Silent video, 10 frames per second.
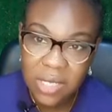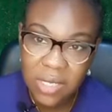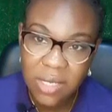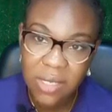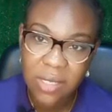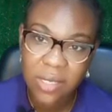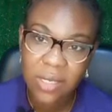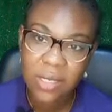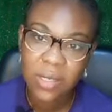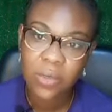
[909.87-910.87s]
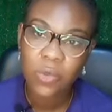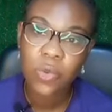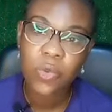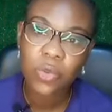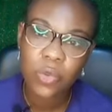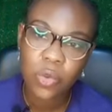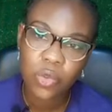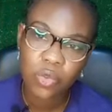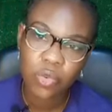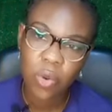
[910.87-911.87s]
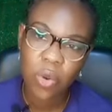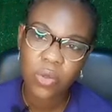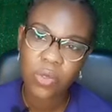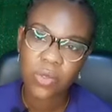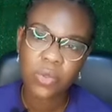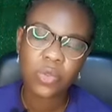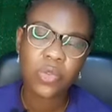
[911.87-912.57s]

to use those drugs to soothe